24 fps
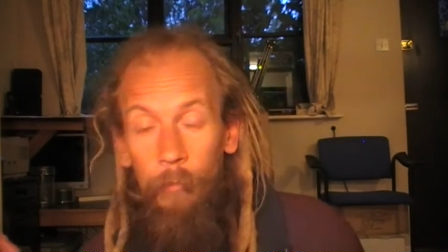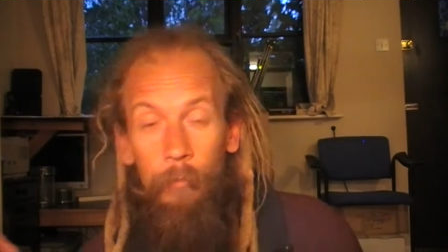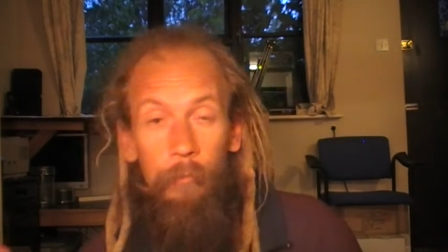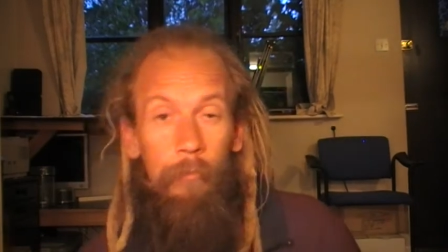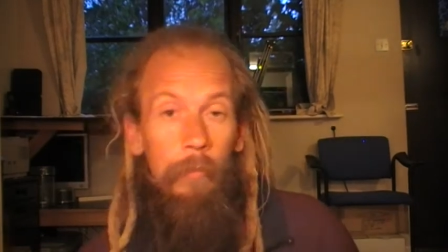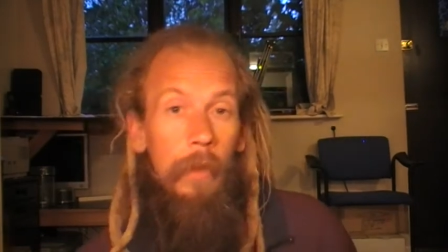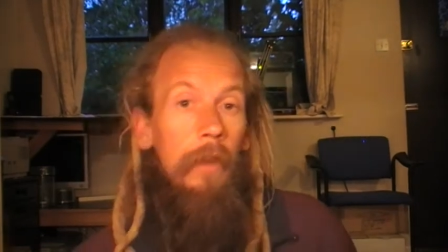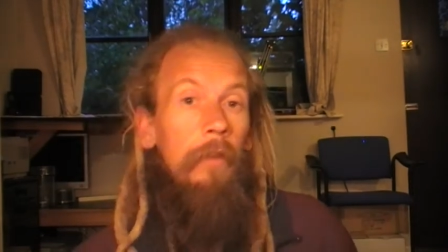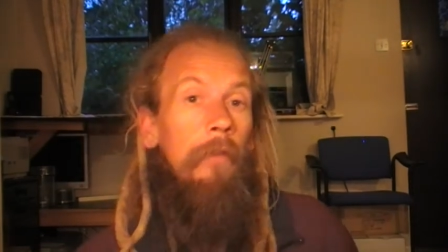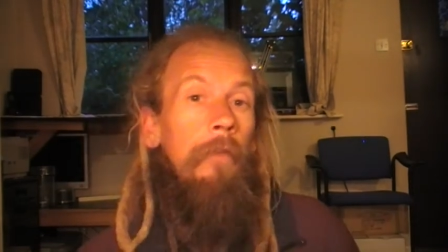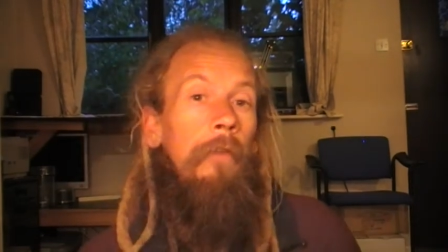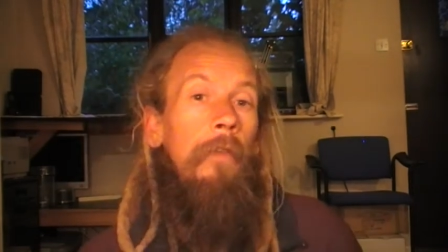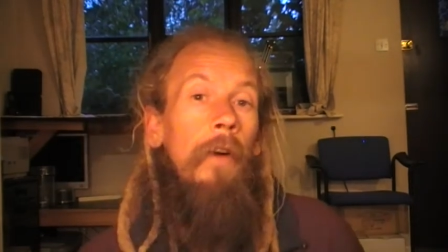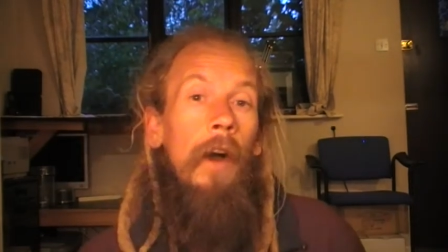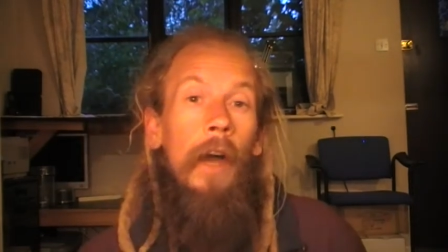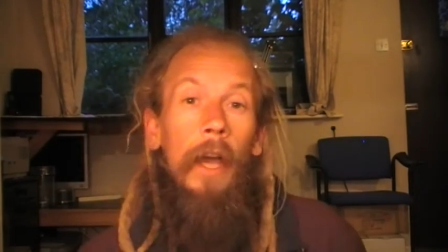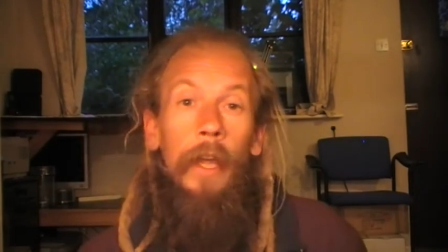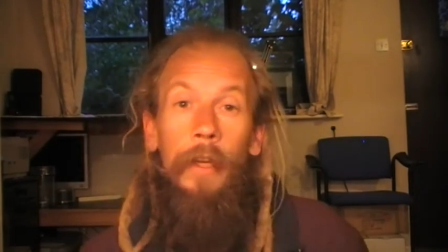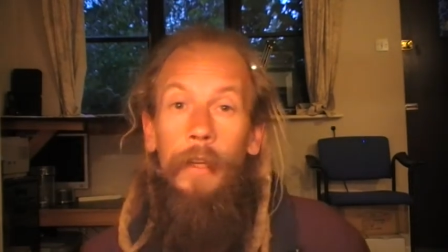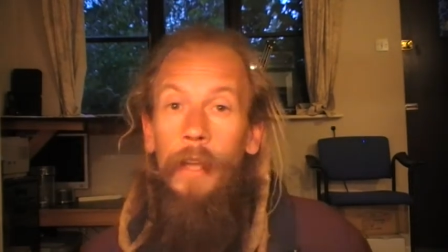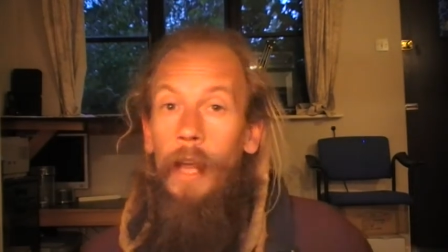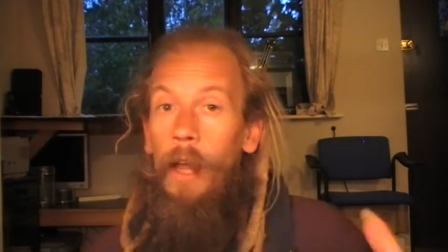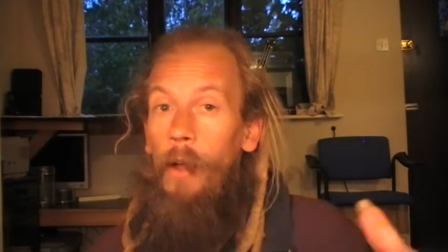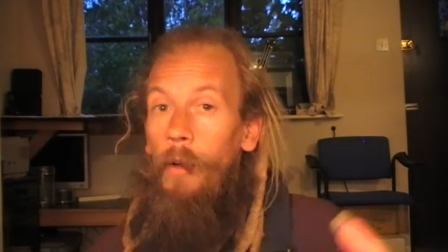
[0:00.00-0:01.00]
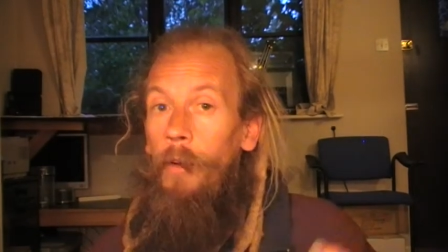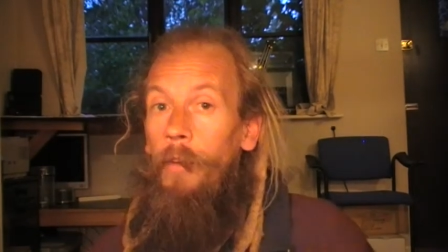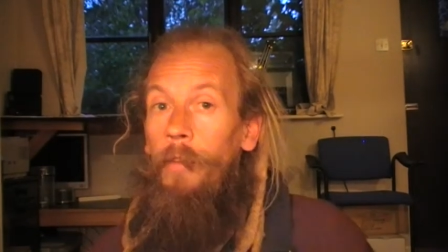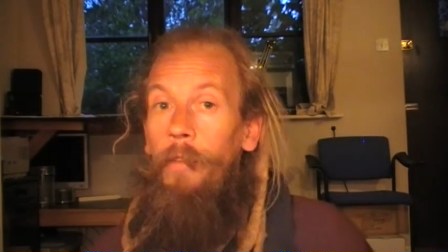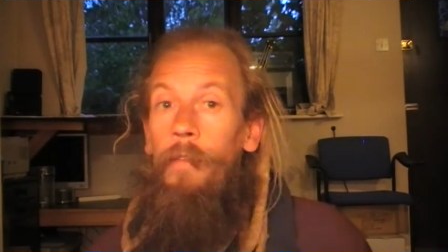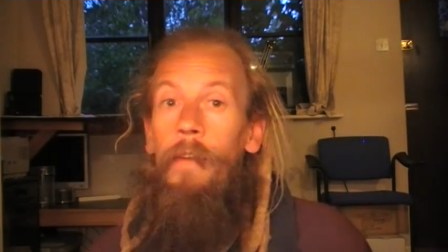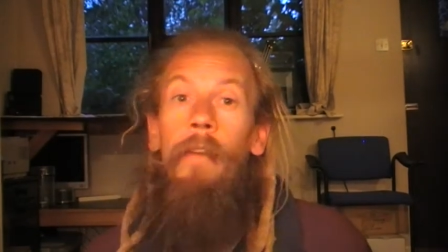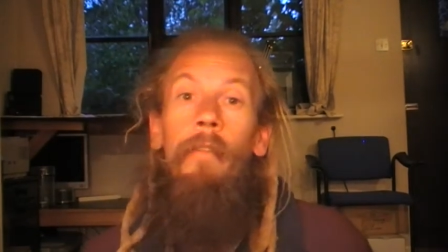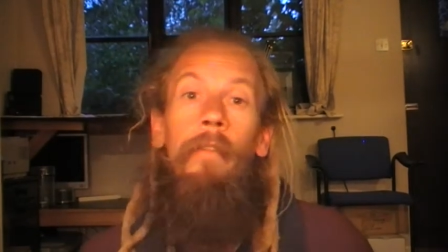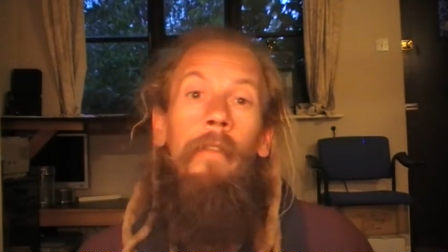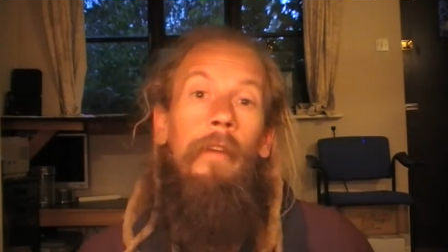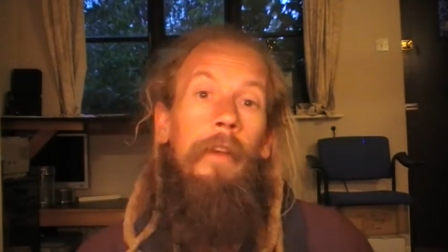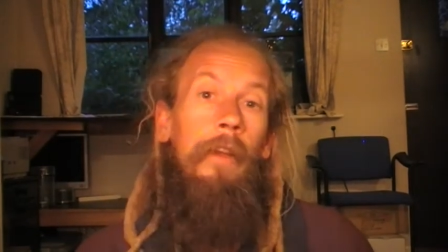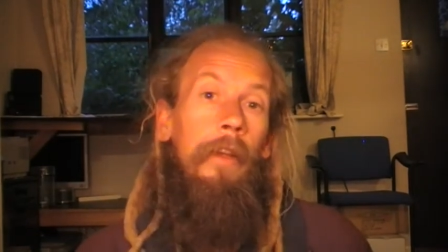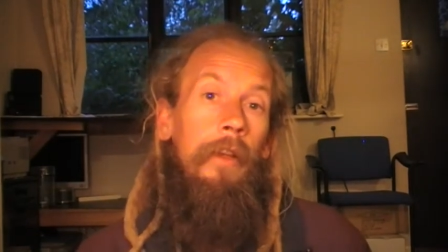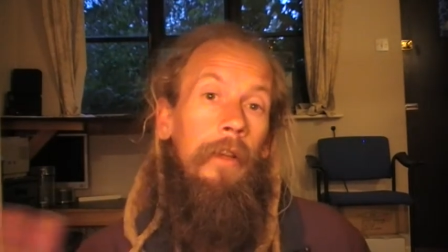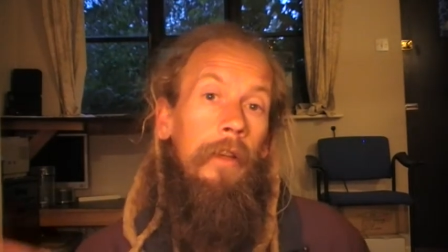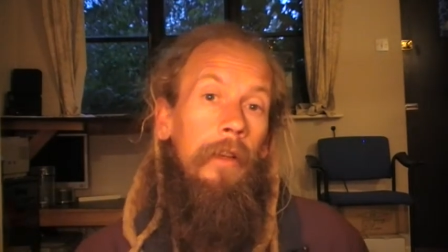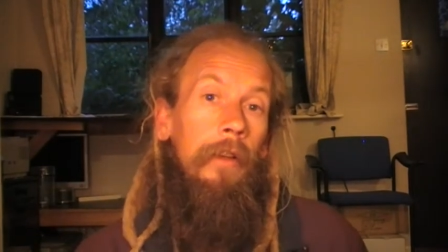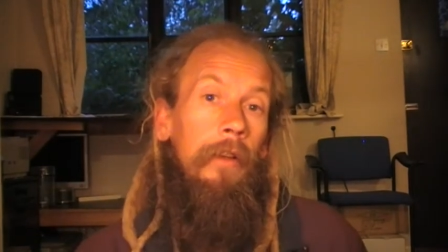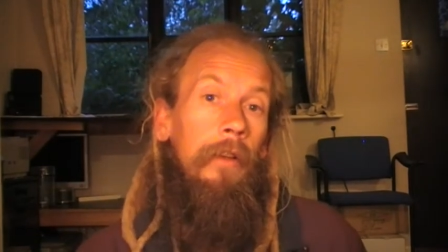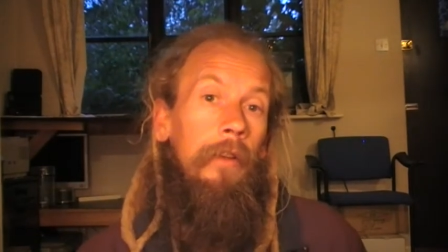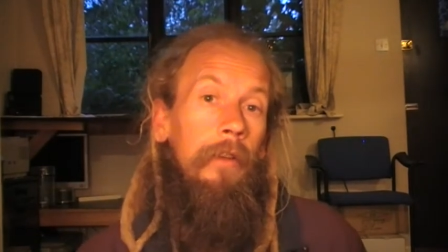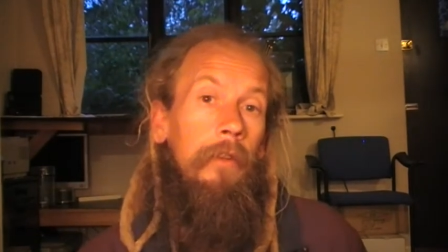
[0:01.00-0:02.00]
being fired out of every
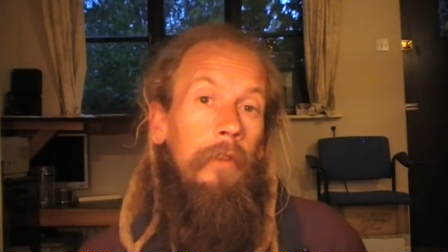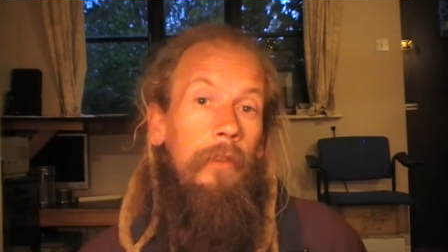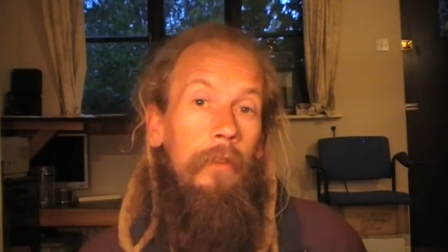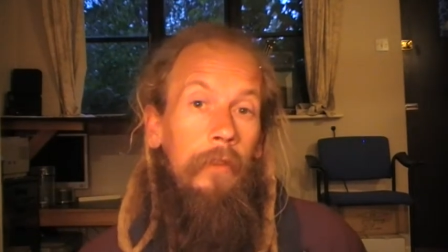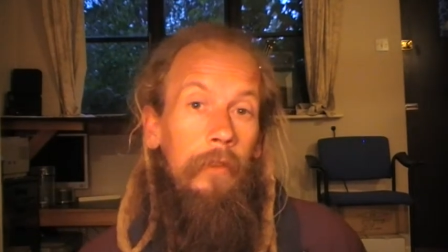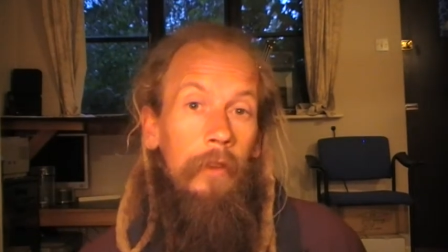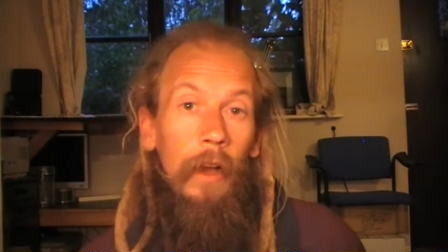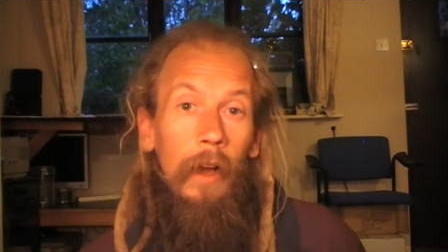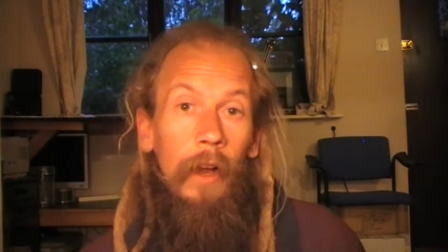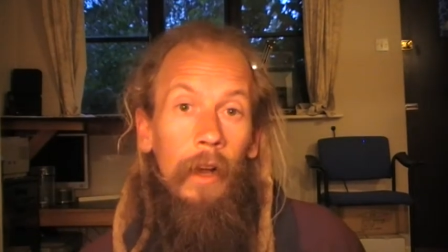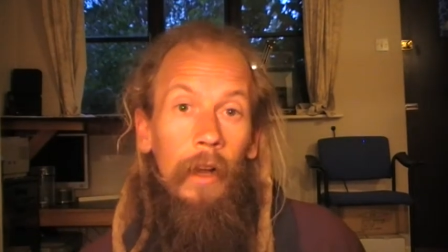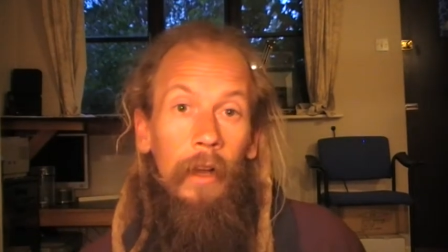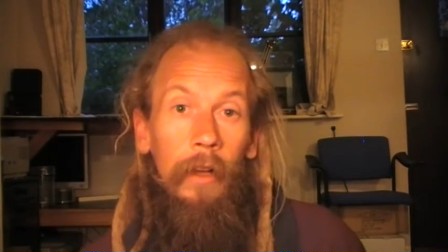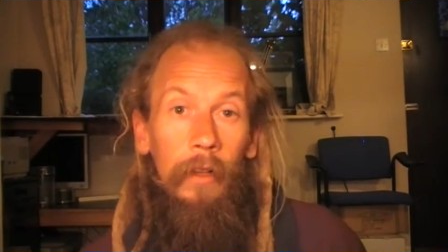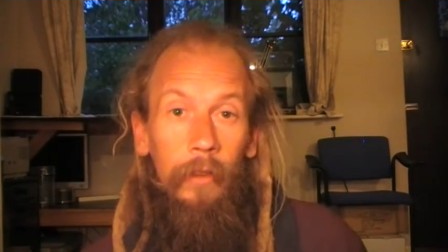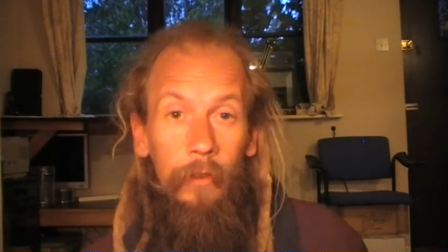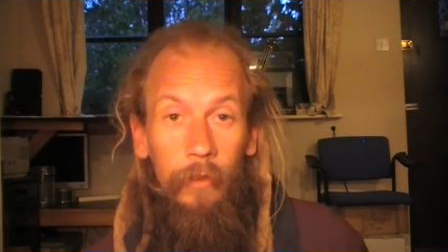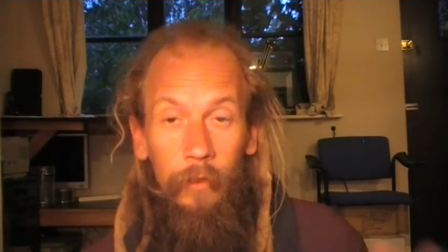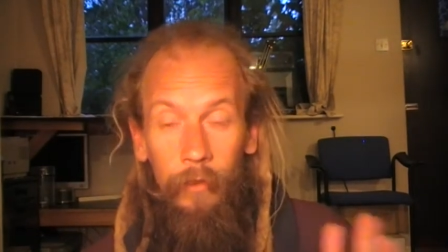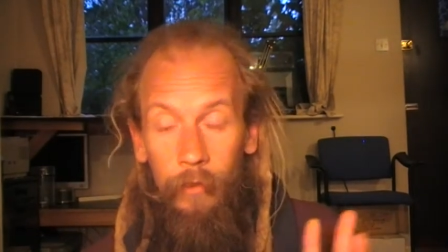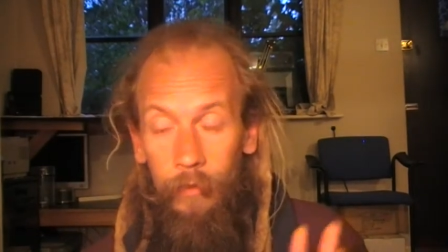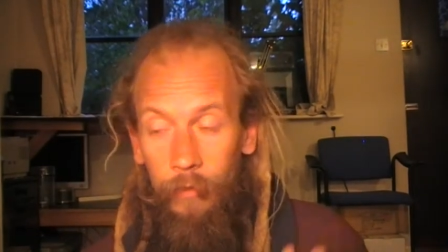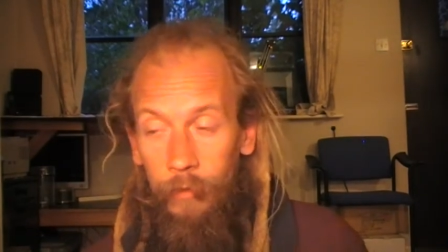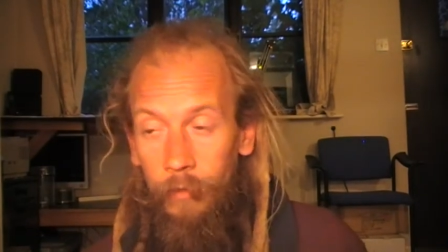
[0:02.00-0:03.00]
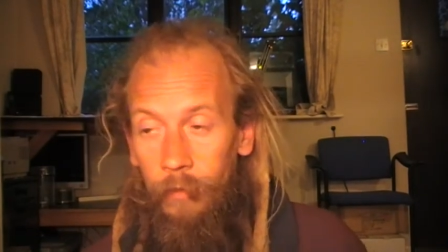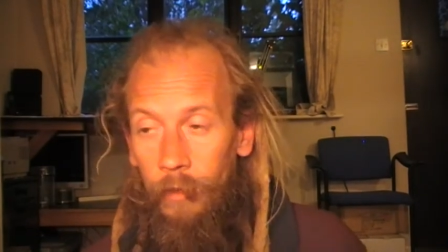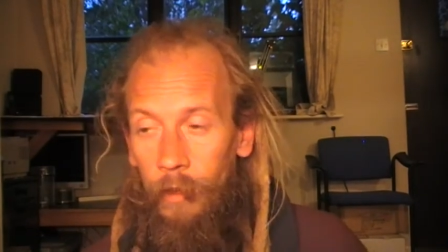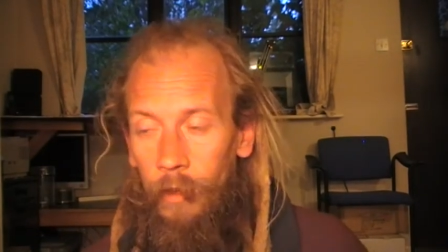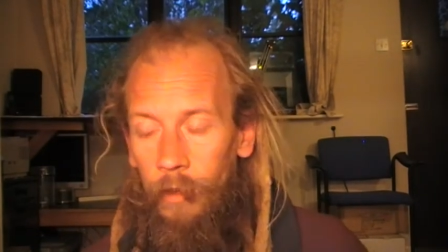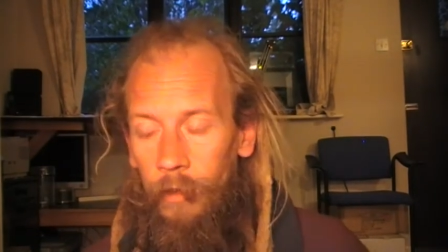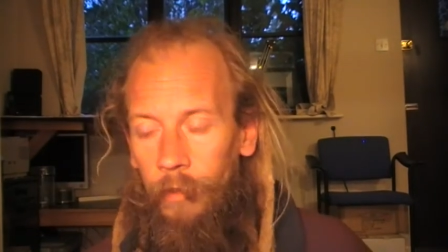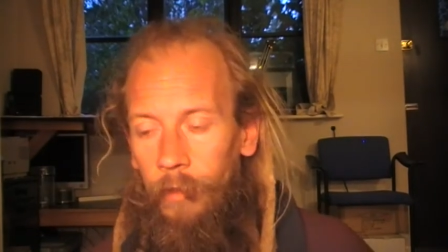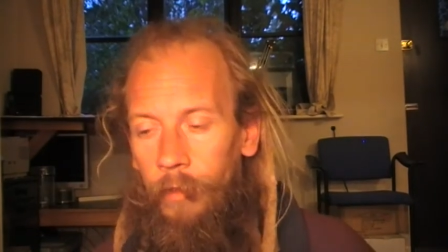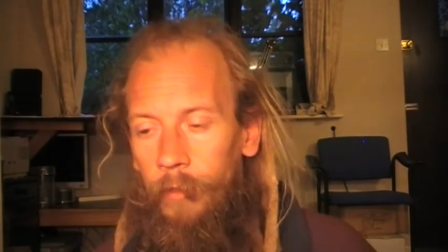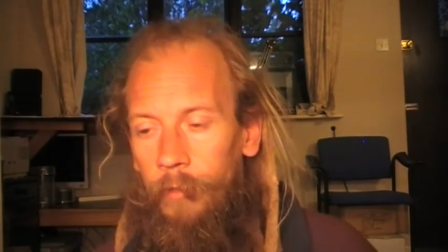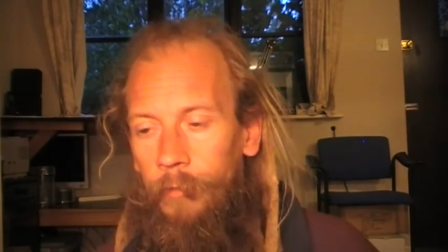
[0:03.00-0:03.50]
star, sun,